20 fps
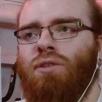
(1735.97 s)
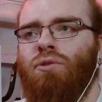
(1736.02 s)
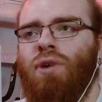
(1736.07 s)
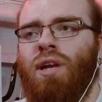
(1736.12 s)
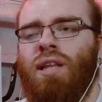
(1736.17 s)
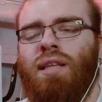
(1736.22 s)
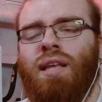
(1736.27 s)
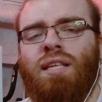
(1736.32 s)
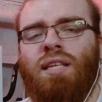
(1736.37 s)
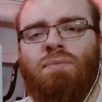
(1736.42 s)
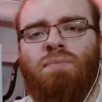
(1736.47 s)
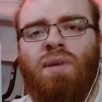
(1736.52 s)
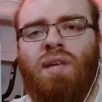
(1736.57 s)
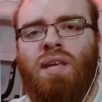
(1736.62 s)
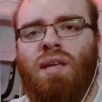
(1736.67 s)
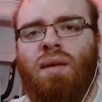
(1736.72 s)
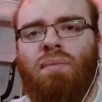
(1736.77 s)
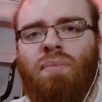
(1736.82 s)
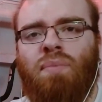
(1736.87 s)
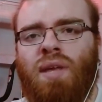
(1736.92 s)
be doing this,
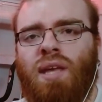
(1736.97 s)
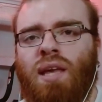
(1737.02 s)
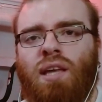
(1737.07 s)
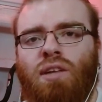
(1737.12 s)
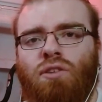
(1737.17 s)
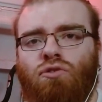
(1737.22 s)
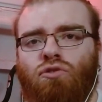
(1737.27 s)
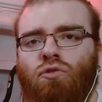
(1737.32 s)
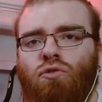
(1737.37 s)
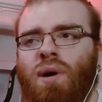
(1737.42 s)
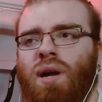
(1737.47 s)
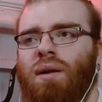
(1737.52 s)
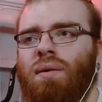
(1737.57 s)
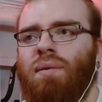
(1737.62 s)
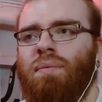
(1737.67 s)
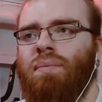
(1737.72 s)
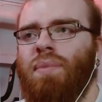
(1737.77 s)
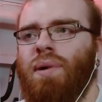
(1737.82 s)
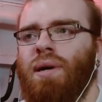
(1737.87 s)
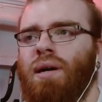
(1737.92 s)
being a
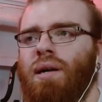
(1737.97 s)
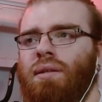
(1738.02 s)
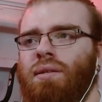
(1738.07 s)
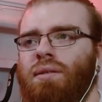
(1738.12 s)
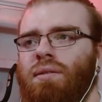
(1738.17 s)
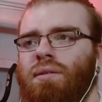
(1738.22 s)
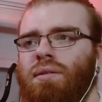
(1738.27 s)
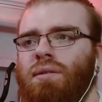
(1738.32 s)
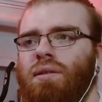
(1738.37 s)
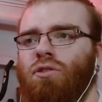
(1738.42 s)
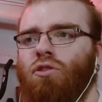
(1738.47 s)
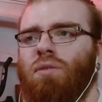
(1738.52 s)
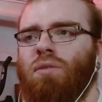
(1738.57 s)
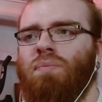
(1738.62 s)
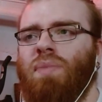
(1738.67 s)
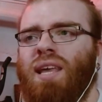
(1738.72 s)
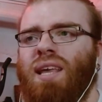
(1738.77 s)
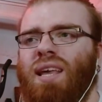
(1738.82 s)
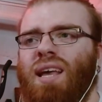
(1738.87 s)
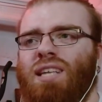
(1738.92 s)
YouTuber, but
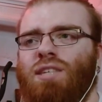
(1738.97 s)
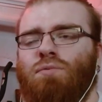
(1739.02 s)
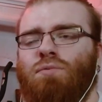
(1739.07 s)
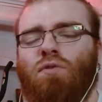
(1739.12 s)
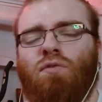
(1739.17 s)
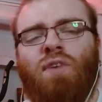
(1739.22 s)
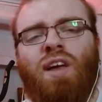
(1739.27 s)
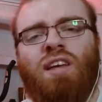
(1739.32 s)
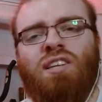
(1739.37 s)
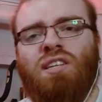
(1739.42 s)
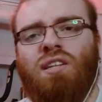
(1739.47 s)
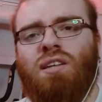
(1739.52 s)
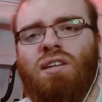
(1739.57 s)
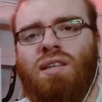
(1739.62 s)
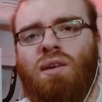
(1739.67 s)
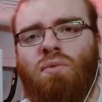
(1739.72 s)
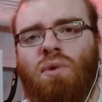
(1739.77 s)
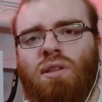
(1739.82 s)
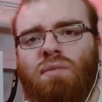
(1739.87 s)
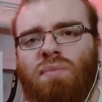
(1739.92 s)
not being as
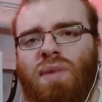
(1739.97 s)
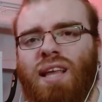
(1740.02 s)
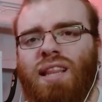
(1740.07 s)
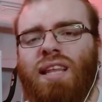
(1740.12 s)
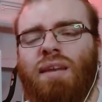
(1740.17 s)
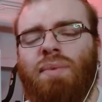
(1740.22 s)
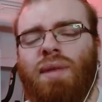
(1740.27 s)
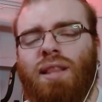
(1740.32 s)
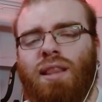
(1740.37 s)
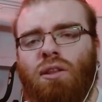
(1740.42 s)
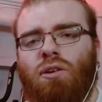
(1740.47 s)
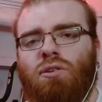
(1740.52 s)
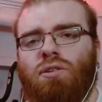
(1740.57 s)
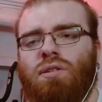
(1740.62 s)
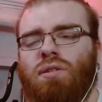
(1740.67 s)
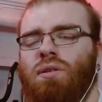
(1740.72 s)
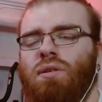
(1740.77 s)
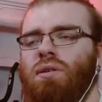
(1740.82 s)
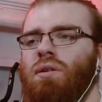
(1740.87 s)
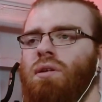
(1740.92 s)
professional as I want, being a little bit
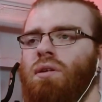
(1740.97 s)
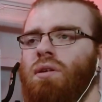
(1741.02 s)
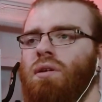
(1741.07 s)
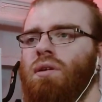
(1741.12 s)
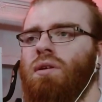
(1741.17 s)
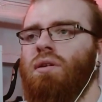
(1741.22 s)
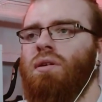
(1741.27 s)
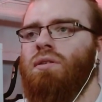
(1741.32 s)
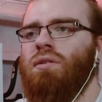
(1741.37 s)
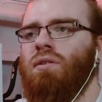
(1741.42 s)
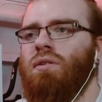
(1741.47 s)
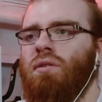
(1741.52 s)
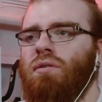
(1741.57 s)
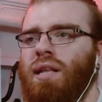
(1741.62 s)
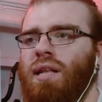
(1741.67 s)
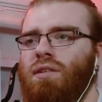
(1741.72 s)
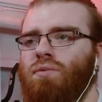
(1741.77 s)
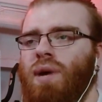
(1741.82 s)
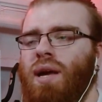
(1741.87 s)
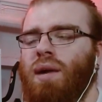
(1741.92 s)
lost.
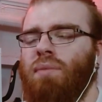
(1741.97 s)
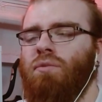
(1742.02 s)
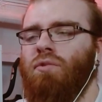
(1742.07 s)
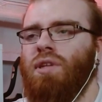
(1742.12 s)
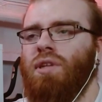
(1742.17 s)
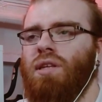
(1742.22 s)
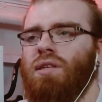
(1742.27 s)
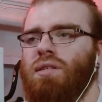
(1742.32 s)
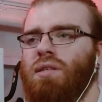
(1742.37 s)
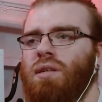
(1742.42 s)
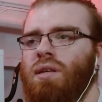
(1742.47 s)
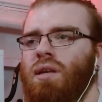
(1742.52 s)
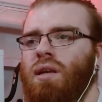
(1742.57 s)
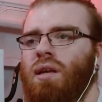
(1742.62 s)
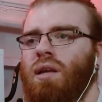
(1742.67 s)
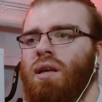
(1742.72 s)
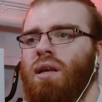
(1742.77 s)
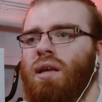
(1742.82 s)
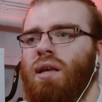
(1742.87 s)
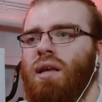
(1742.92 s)
So that's why I'm doing this.
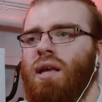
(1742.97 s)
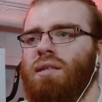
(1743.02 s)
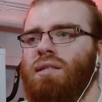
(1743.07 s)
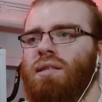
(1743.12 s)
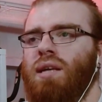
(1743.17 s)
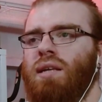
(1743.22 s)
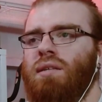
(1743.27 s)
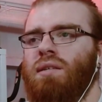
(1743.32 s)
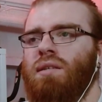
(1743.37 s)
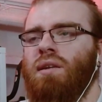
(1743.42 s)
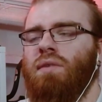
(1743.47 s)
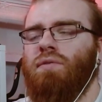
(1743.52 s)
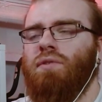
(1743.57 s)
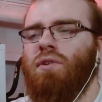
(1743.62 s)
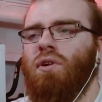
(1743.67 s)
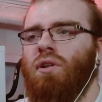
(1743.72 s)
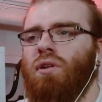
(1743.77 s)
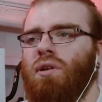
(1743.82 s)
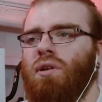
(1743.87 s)
Yes, guys, enough